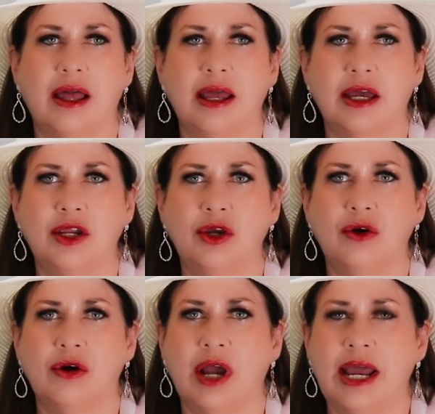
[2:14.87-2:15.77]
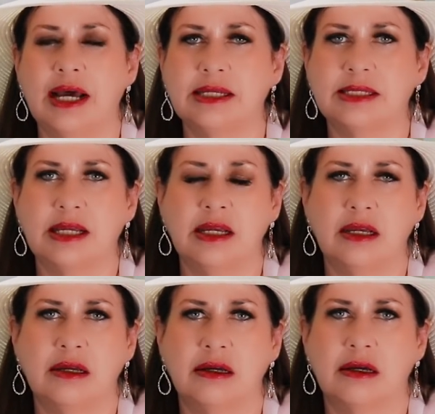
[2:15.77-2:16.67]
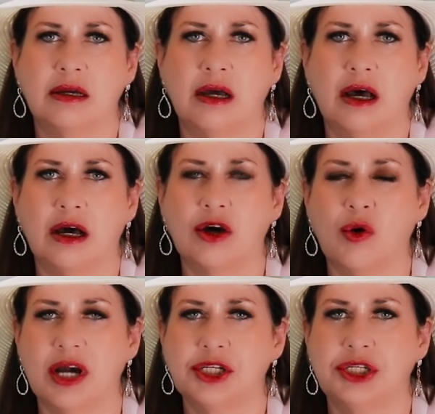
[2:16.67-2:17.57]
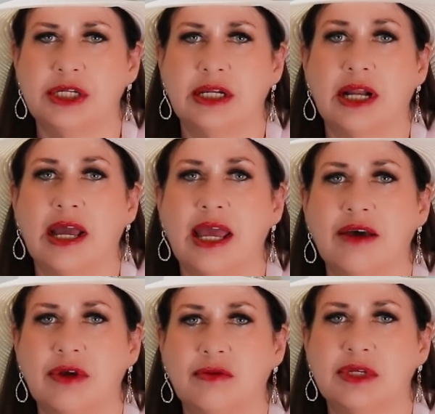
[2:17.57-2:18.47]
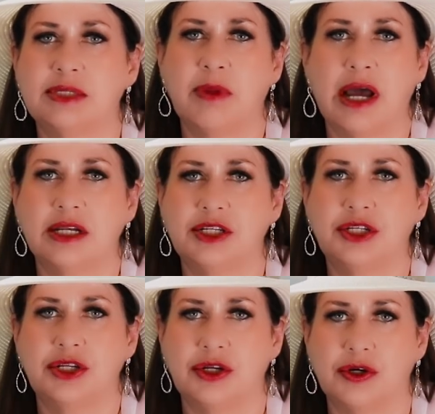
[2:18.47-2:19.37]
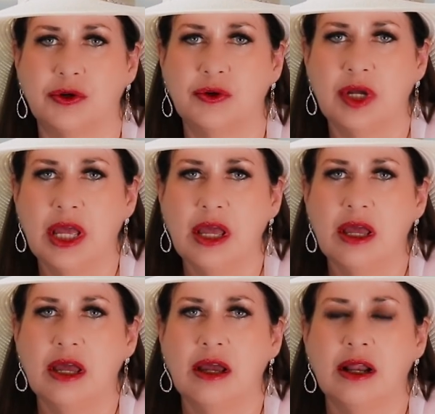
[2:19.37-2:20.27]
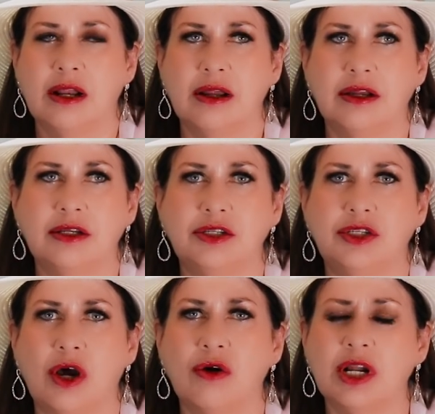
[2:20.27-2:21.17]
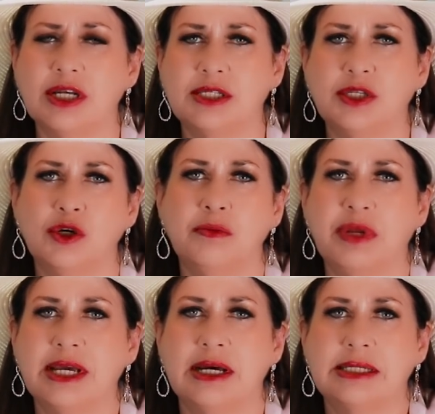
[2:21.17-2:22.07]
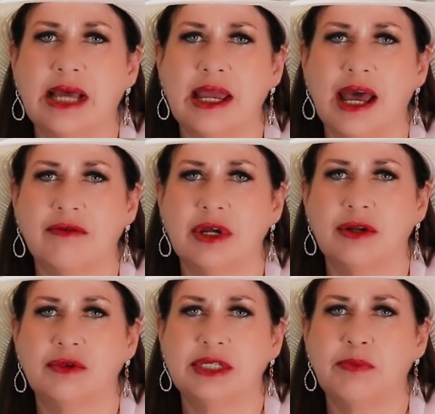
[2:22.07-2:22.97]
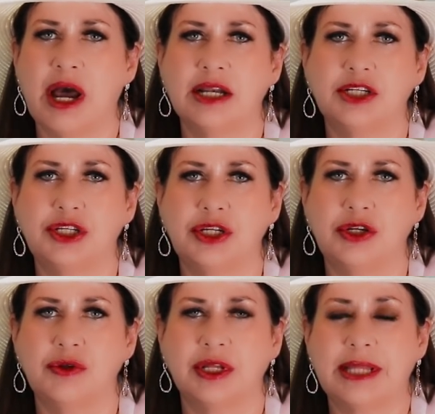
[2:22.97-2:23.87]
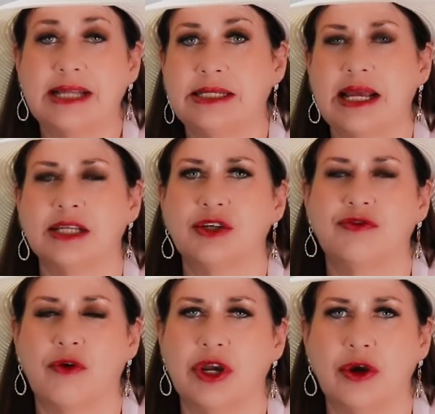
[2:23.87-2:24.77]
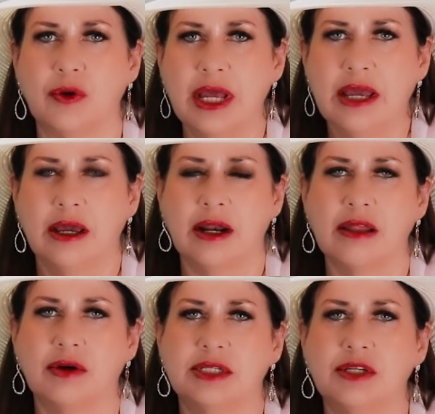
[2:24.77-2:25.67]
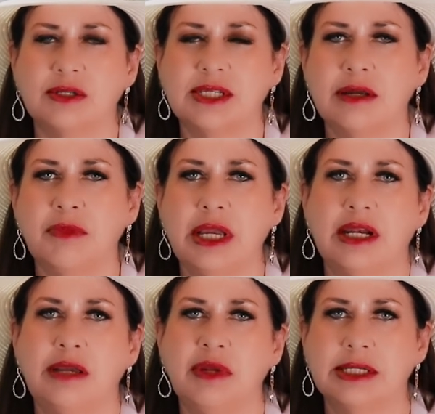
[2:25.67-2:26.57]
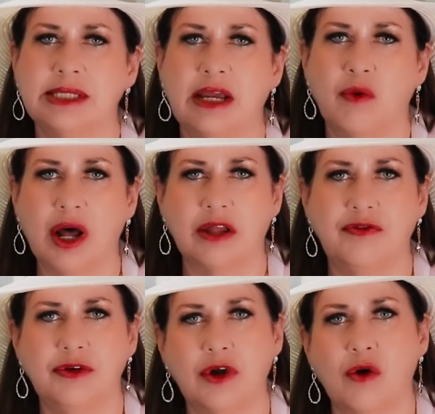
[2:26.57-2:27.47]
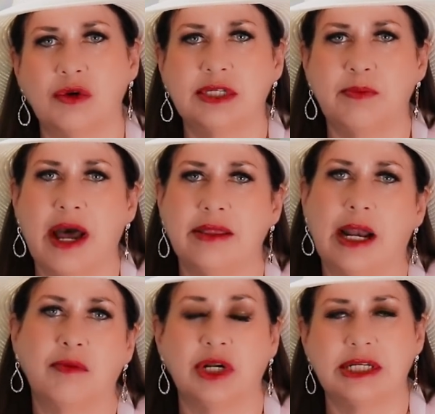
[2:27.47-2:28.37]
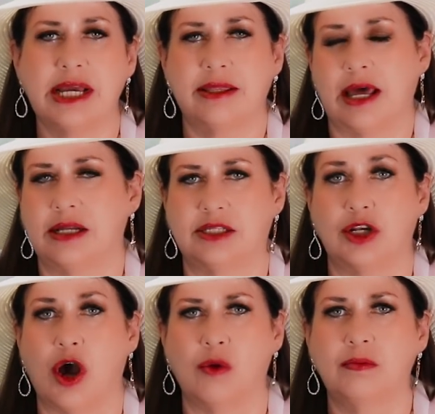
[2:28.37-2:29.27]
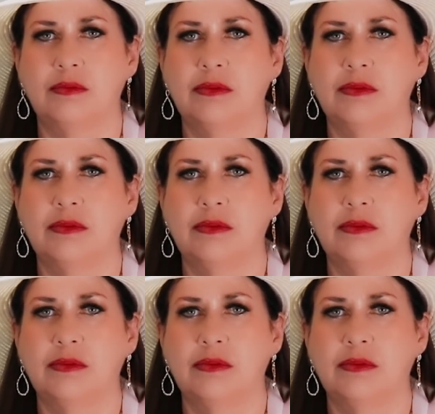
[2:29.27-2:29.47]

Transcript: and you're asking a question and I haven't responded to you, don't assume because I haven't responded to you that that's an answer for you. In other words, don't send me an email saying, well, if you don't respond, then I'm going to take that as a no.